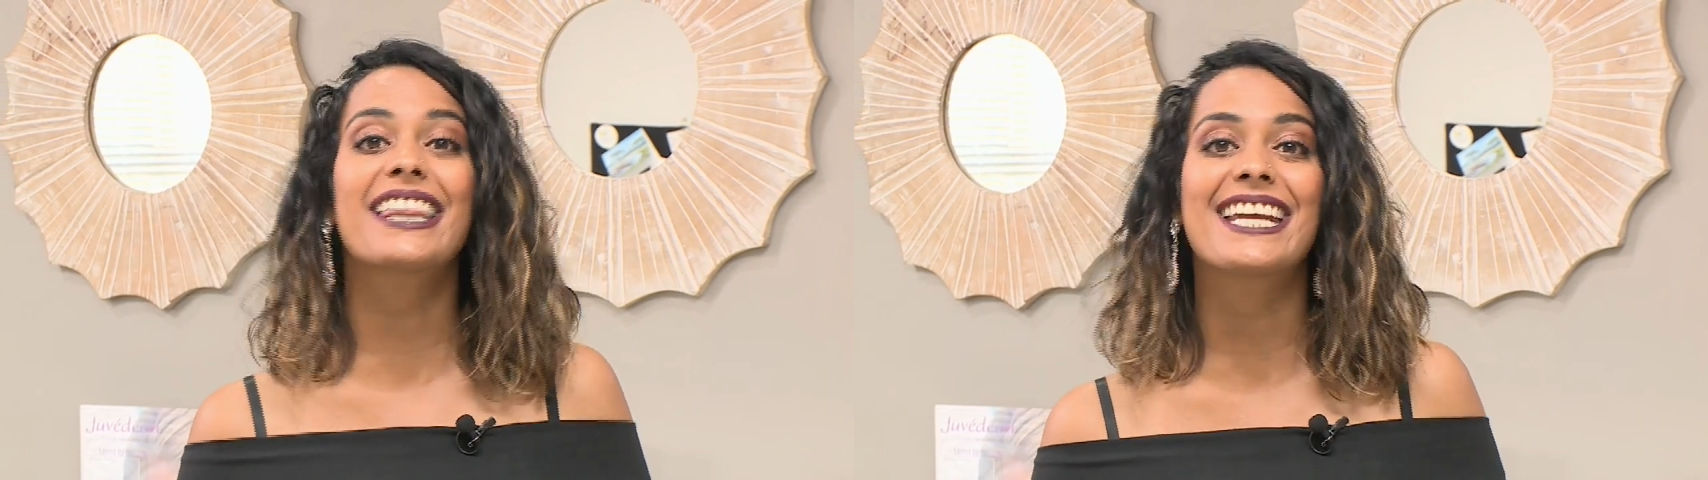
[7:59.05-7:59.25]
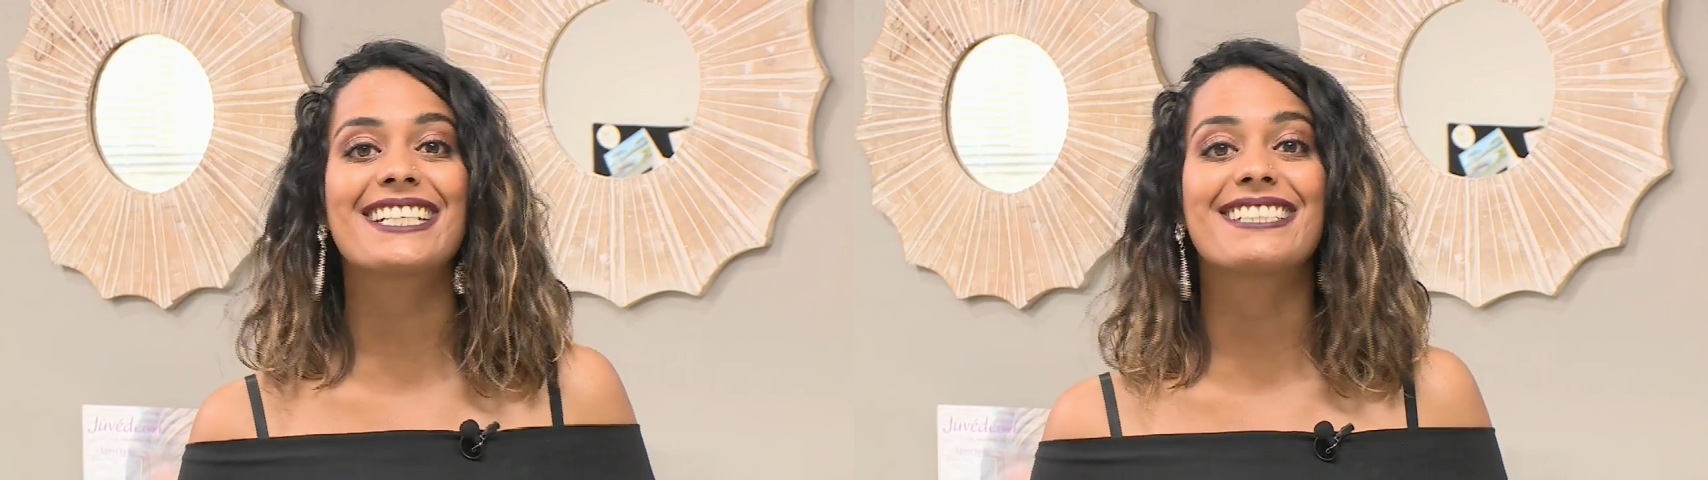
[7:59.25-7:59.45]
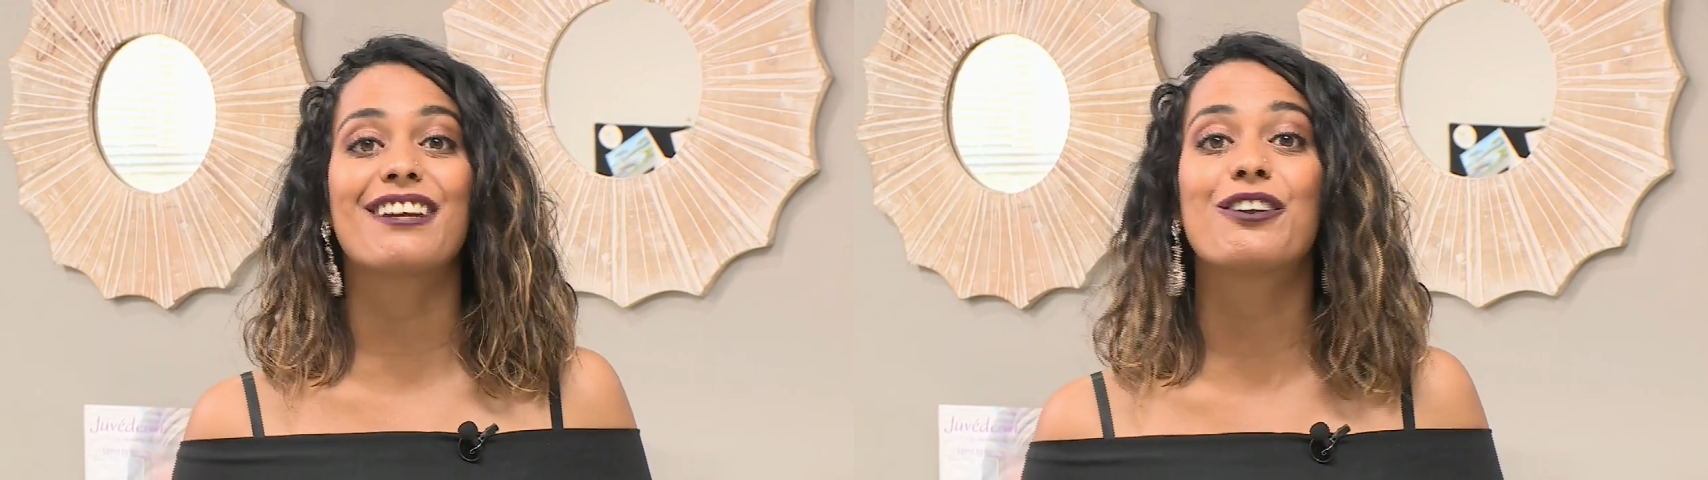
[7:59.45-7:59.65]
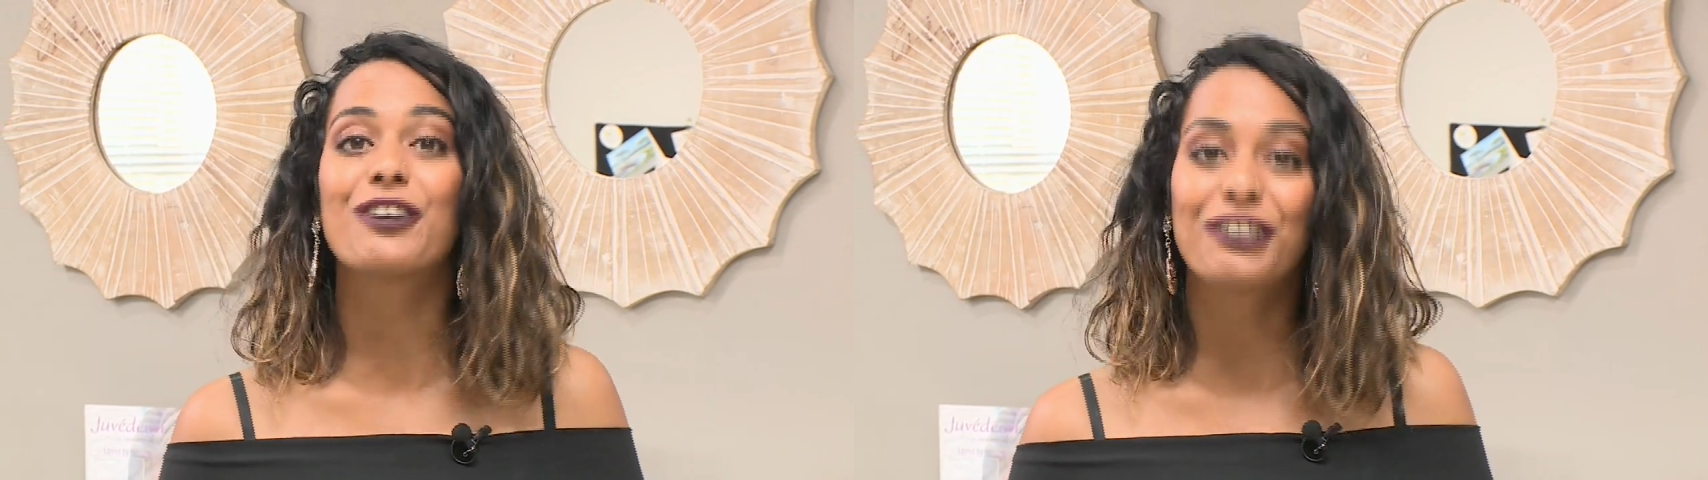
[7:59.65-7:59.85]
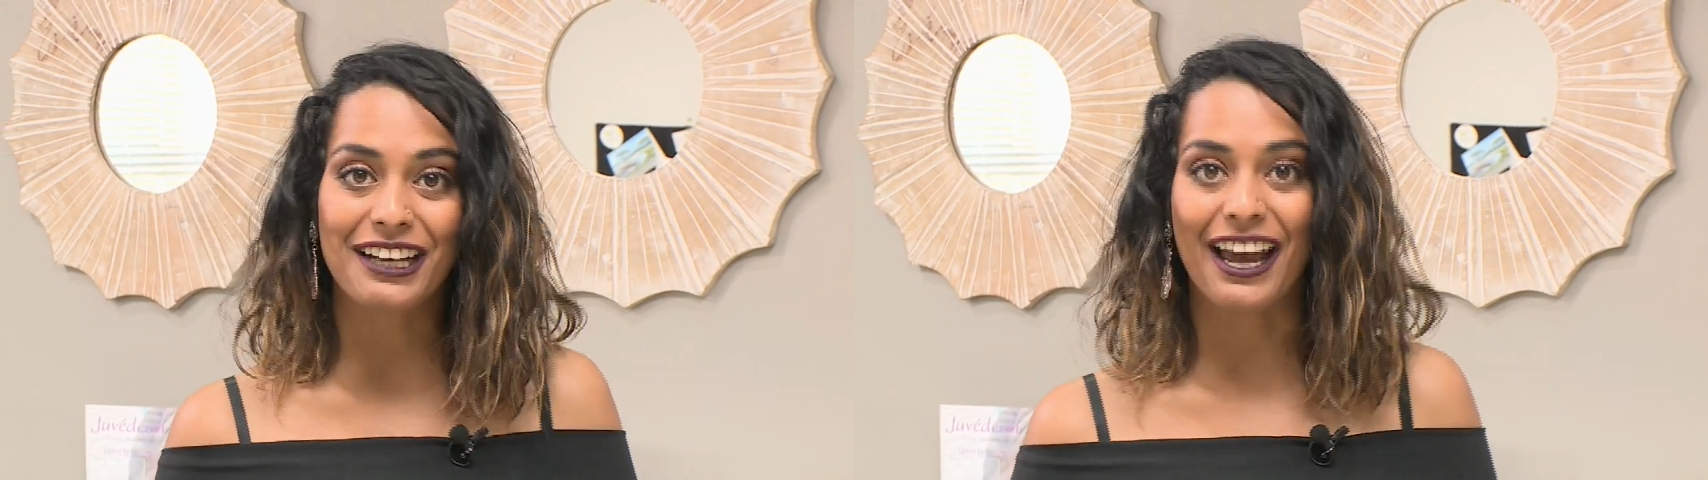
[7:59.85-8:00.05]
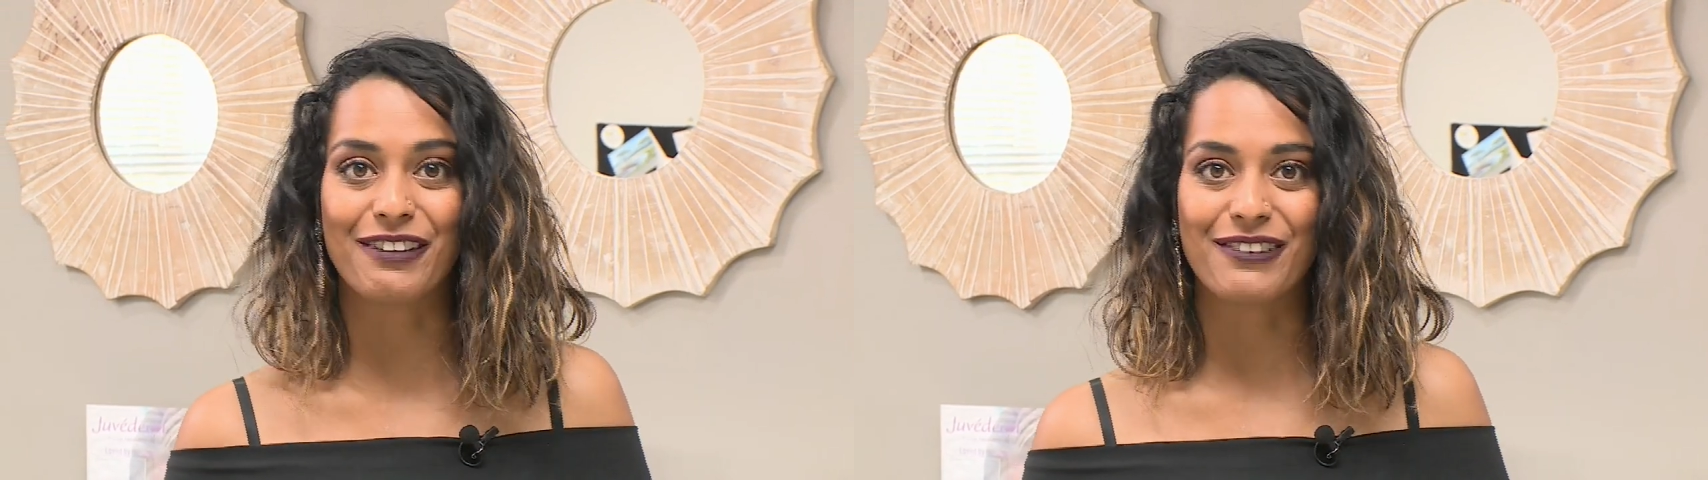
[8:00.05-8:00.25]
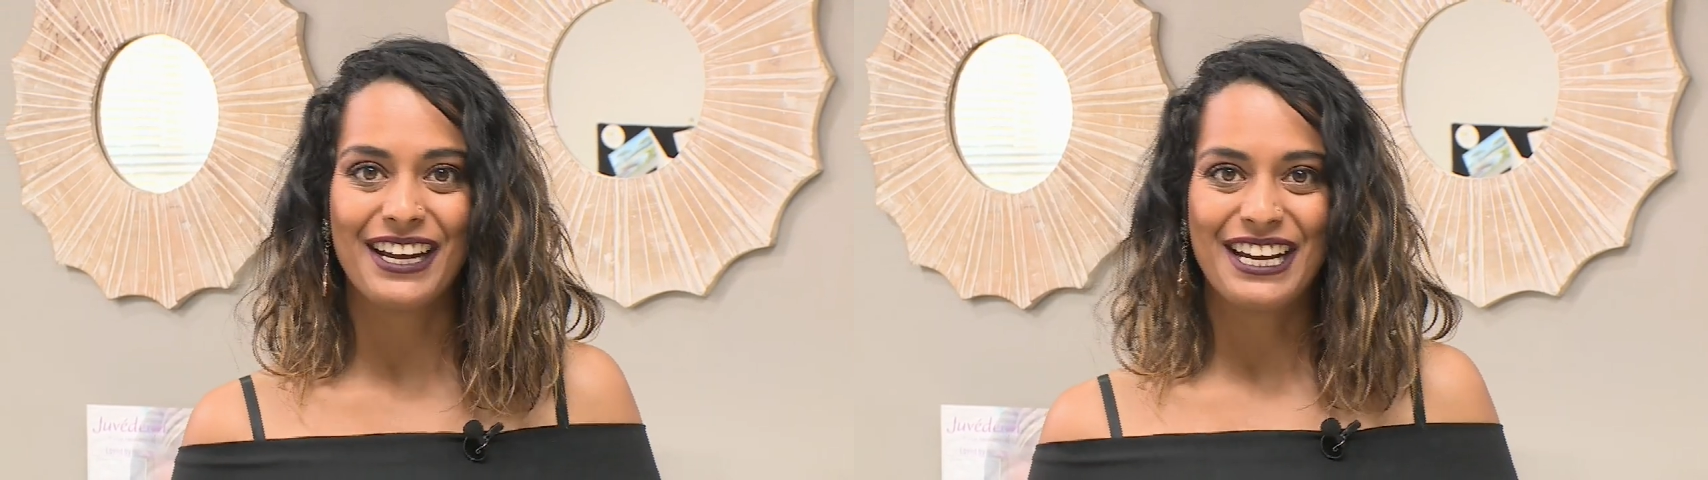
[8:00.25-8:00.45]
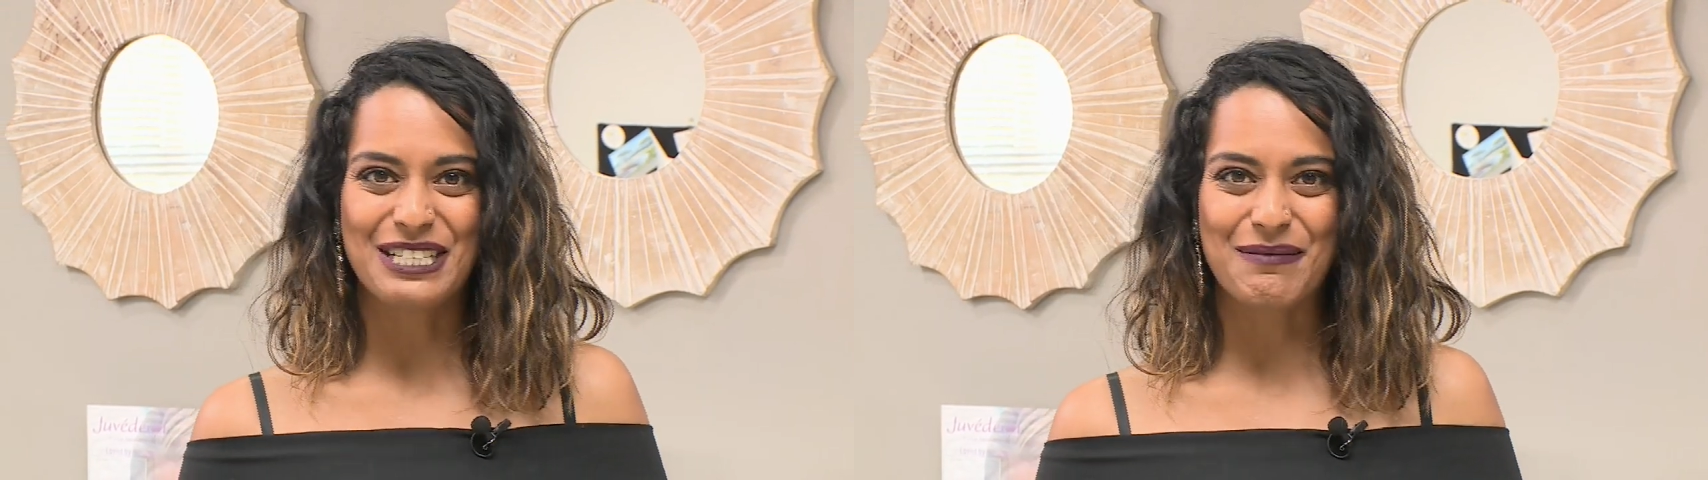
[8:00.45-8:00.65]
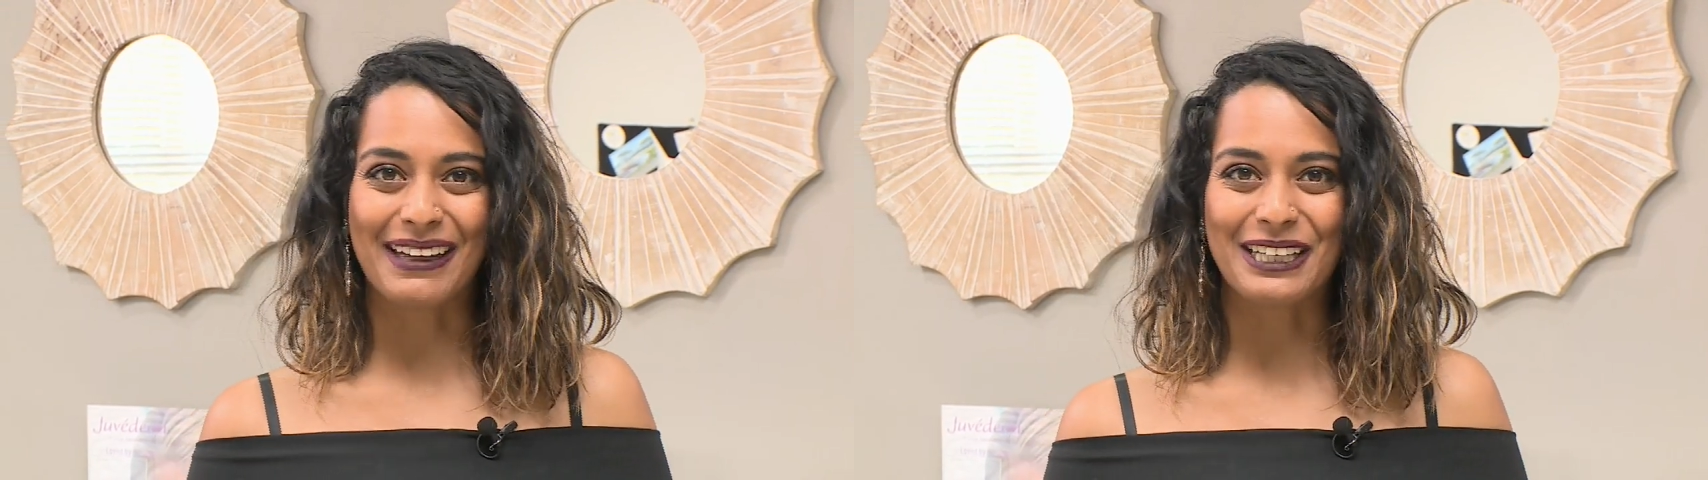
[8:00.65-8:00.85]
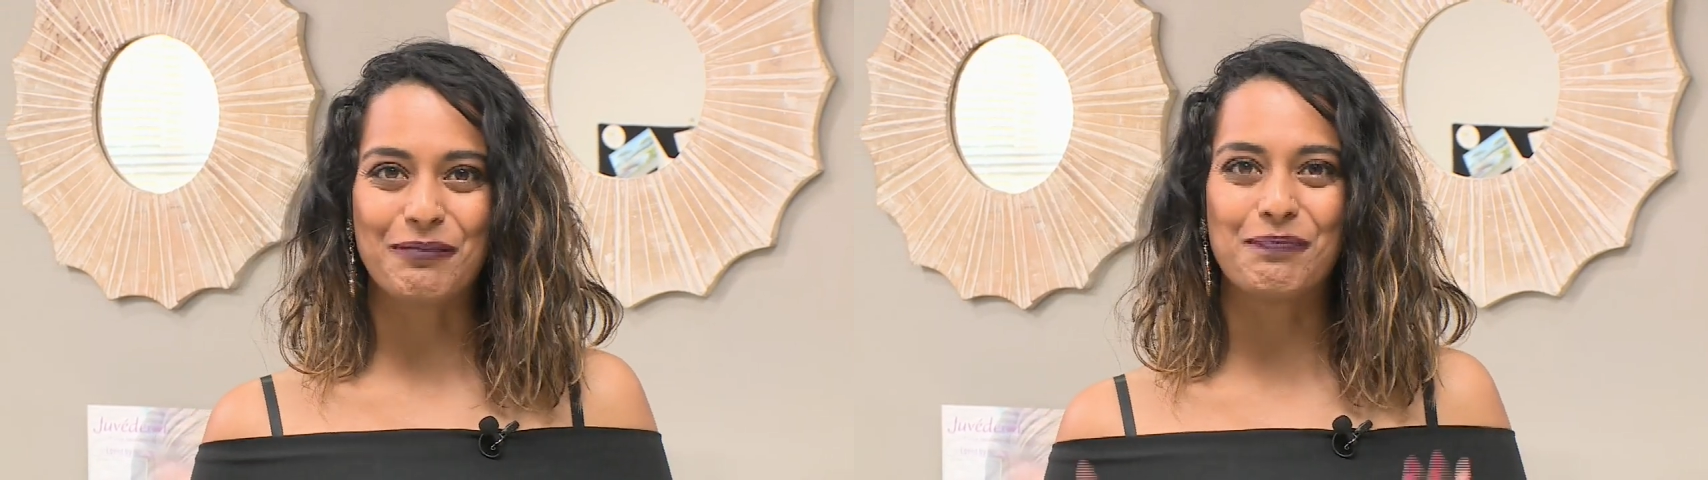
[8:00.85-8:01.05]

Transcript: things in her life to making